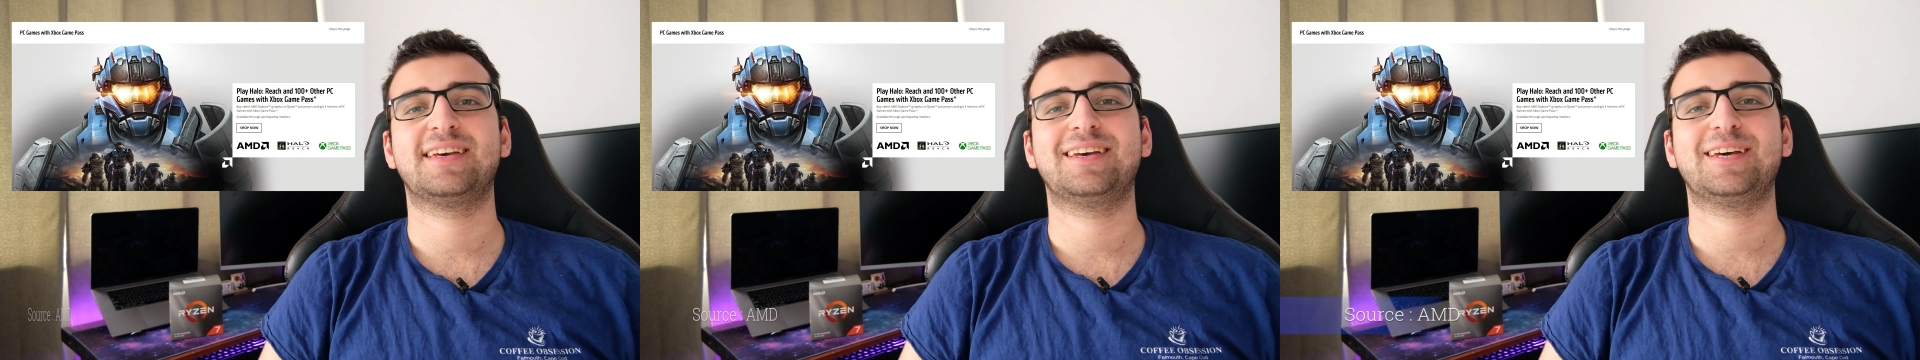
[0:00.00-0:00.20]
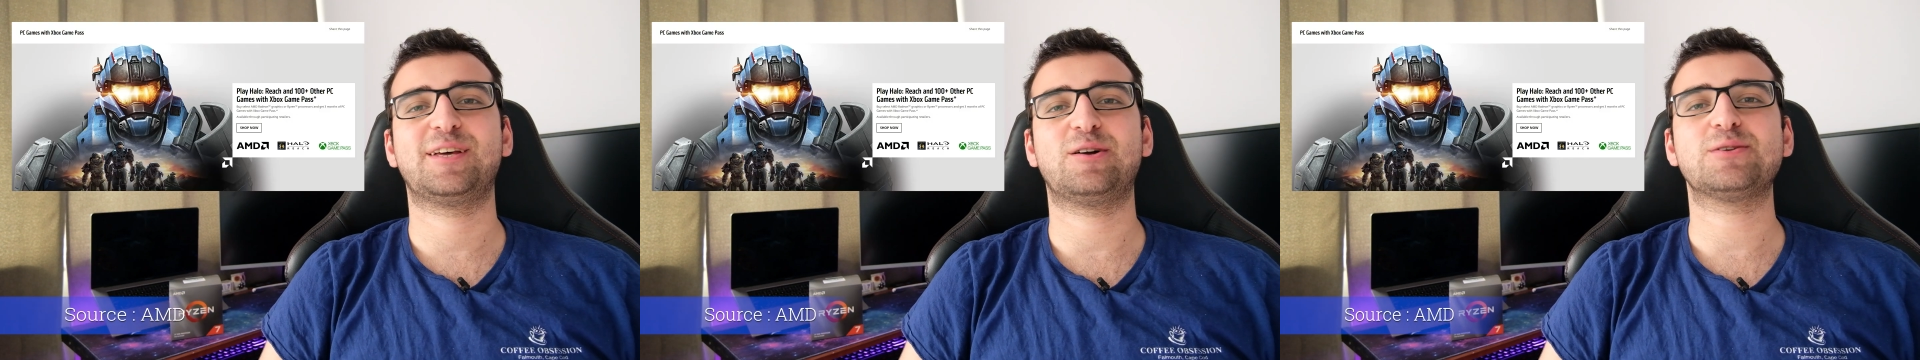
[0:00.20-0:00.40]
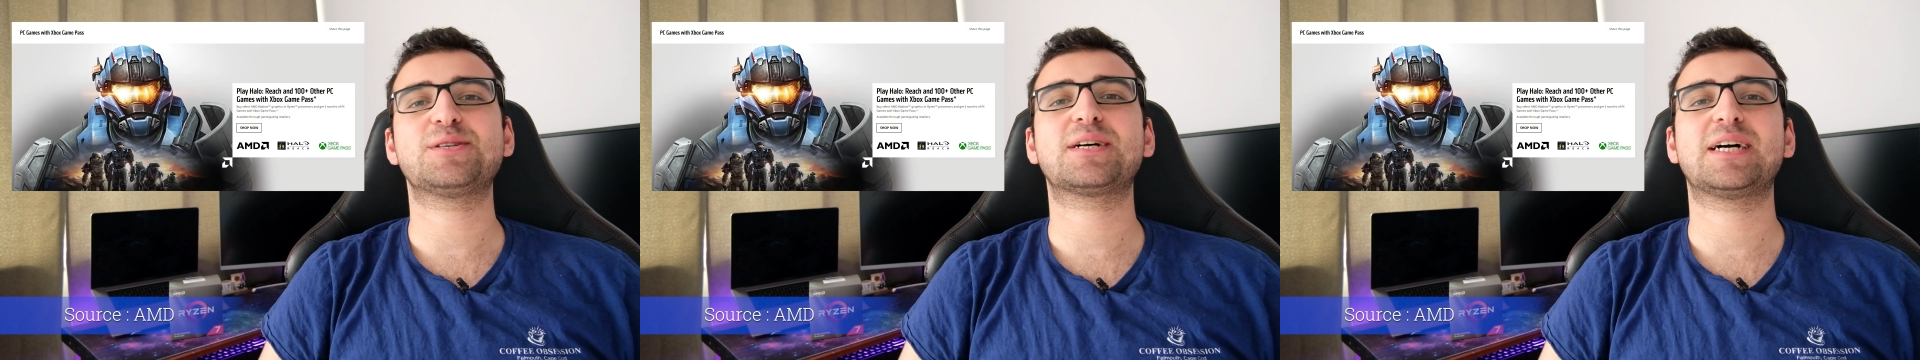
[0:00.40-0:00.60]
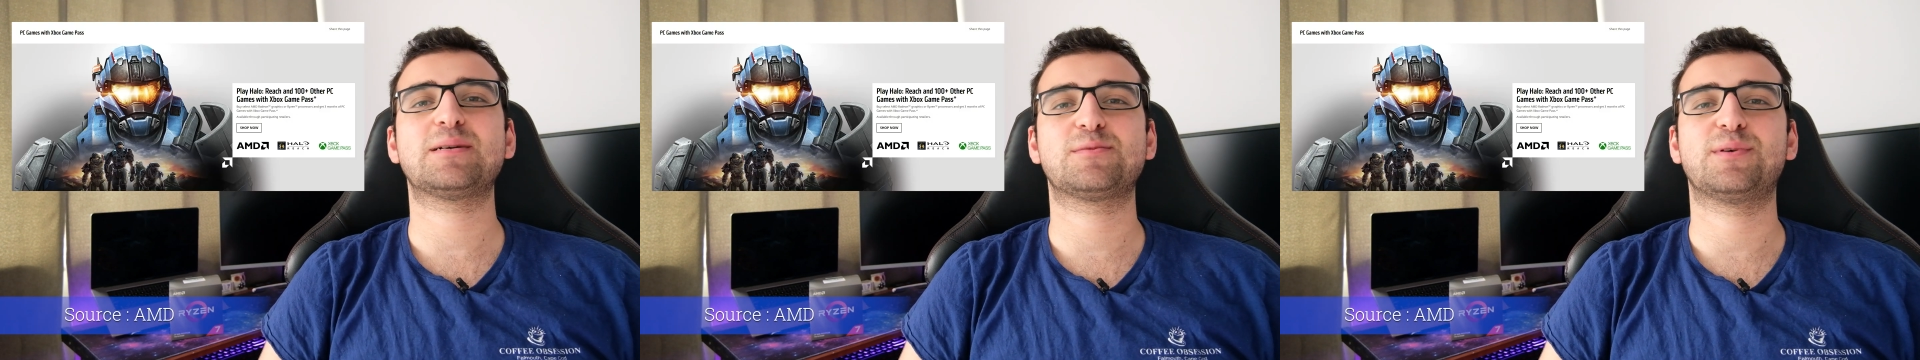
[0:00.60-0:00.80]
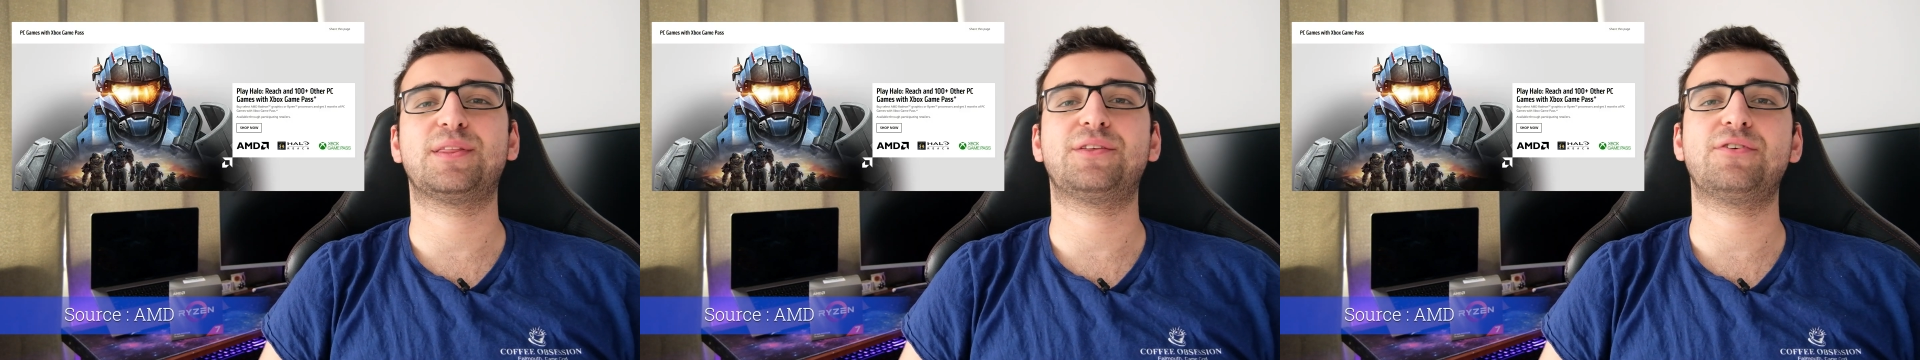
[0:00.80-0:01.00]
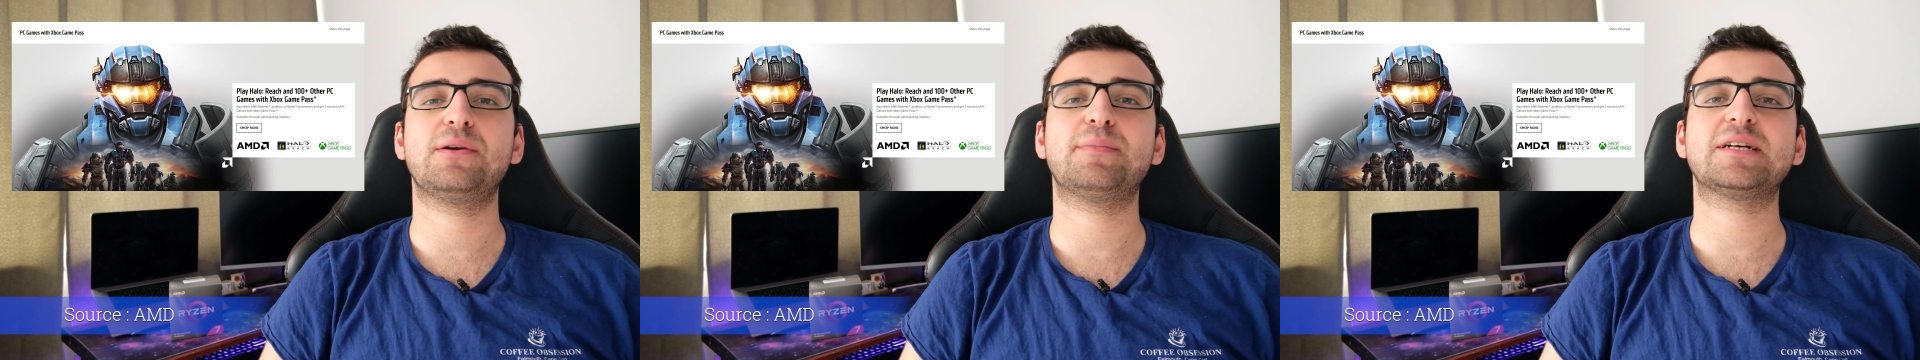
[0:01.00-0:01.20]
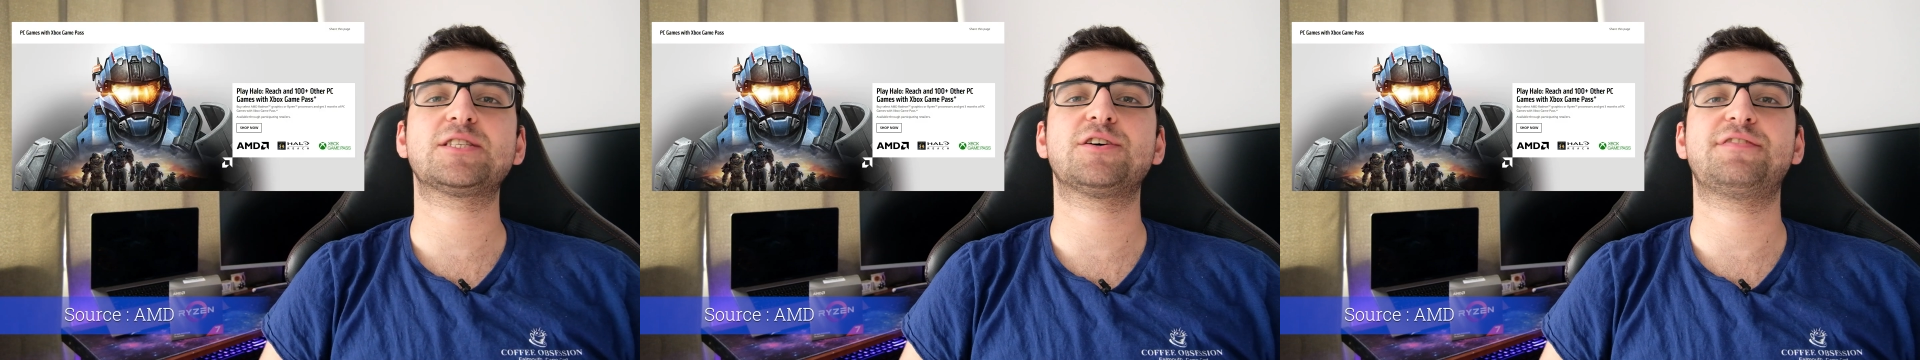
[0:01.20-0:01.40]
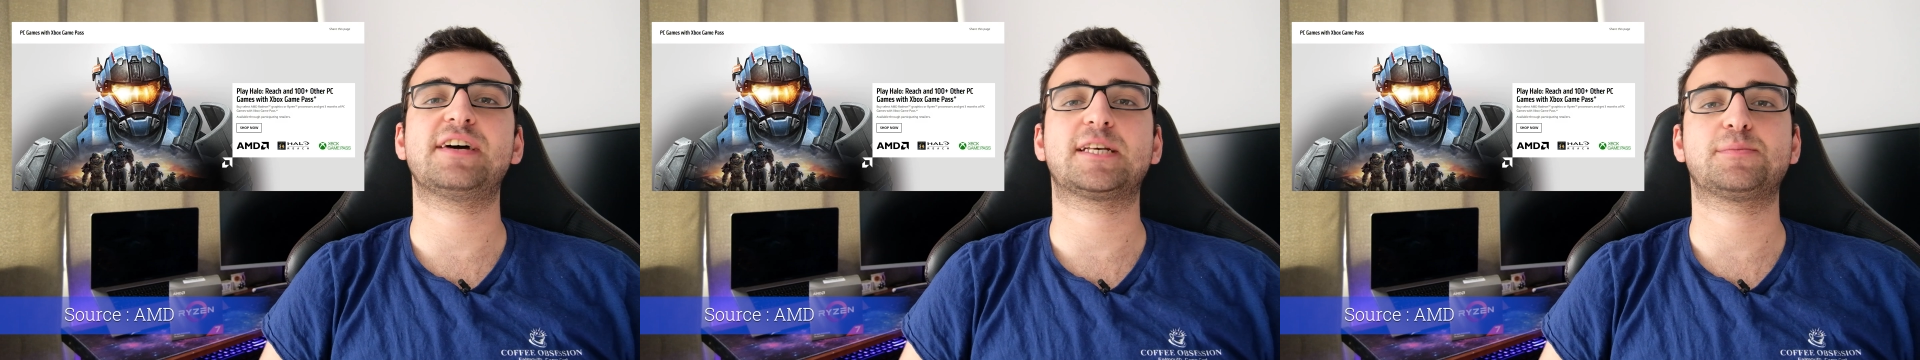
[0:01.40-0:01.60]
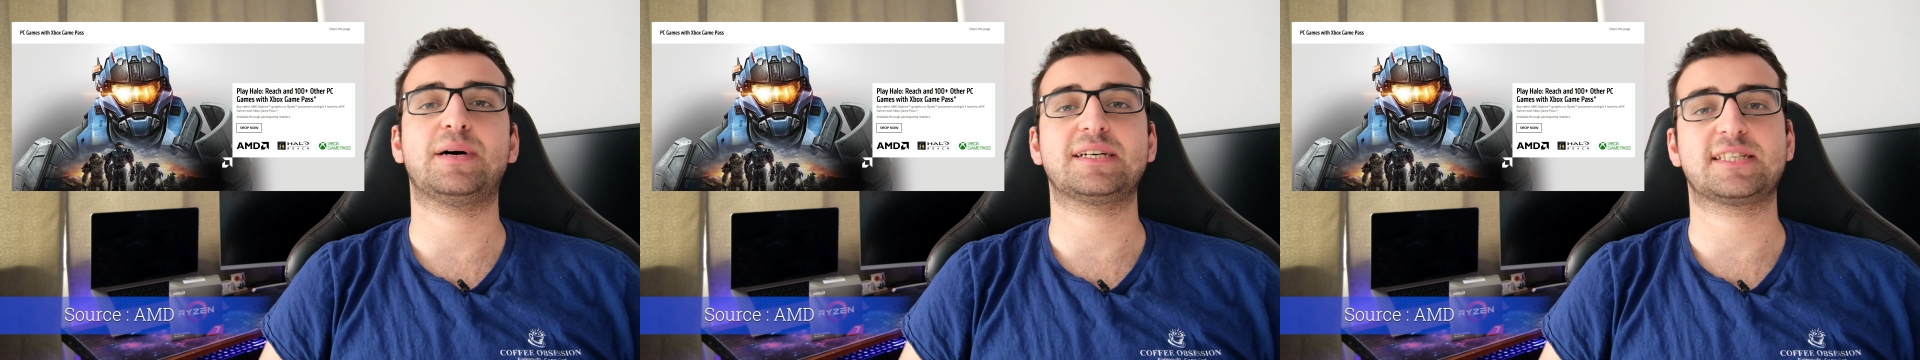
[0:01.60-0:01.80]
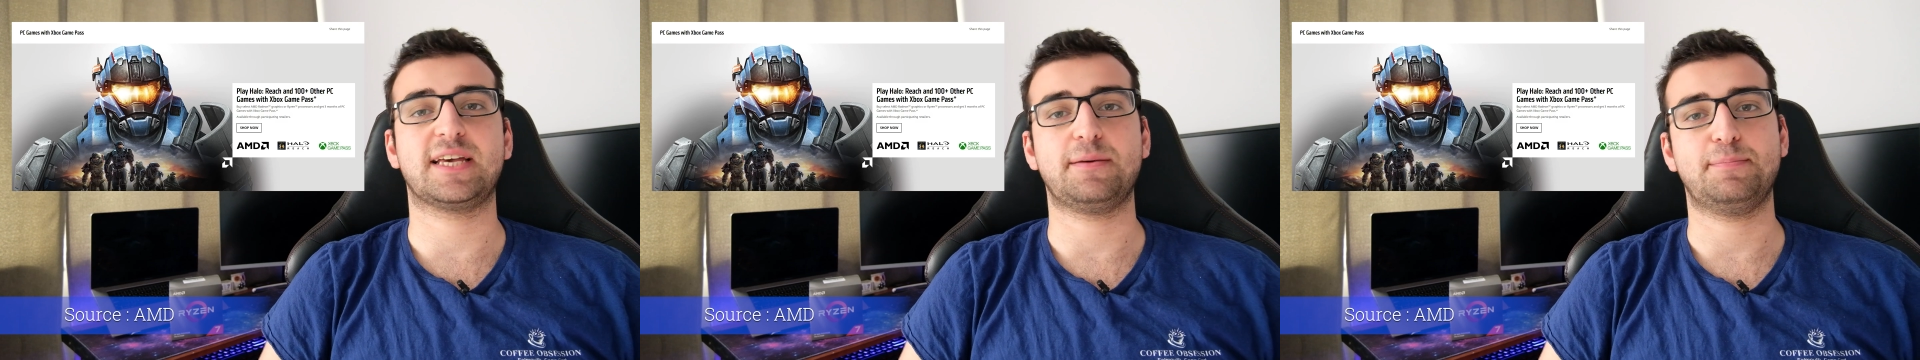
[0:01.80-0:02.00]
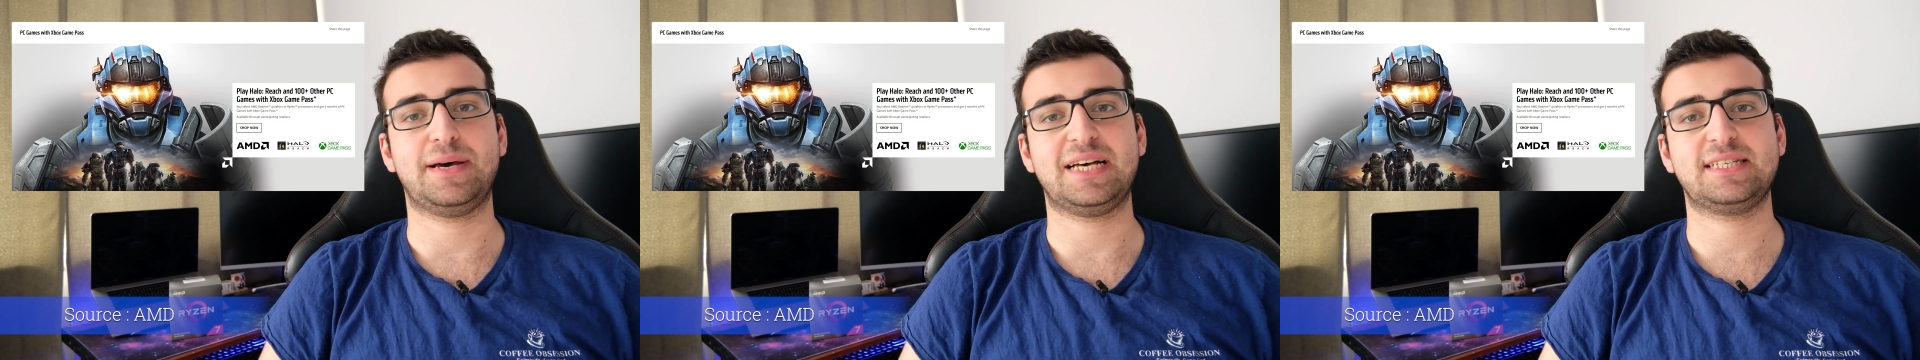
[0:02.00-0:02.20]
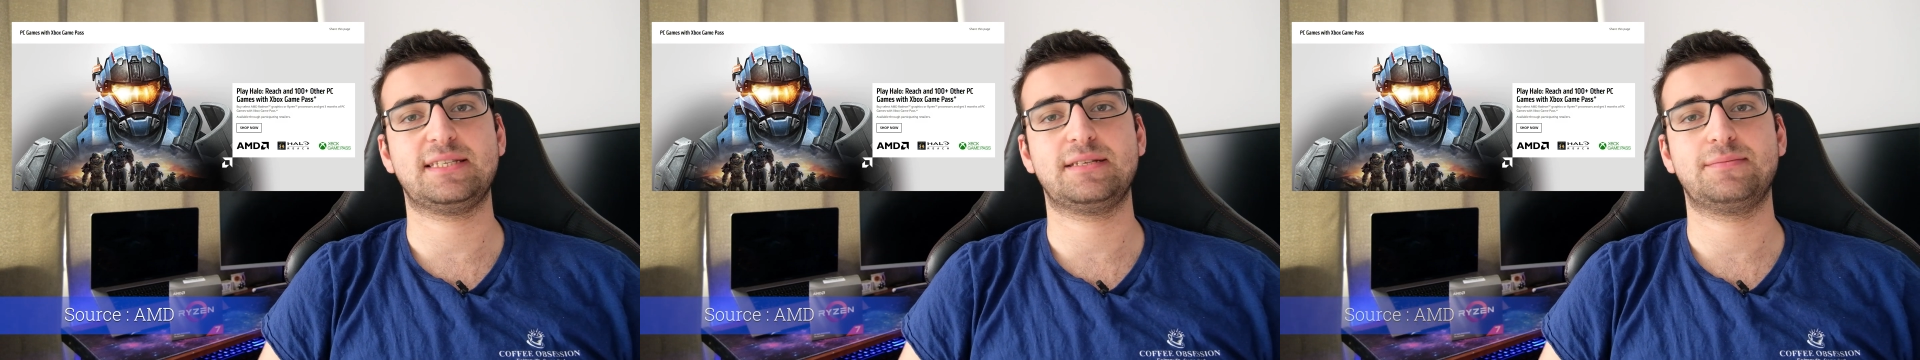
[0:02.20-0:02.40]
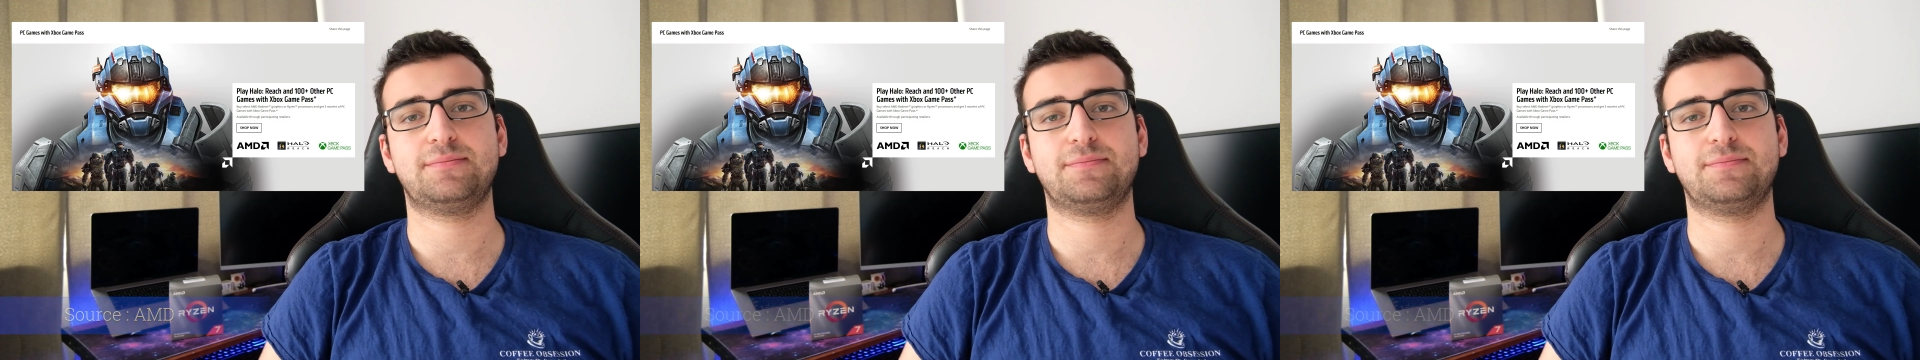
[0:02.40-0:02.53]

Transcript: It also comes with 3 months of Xbox Game Pass.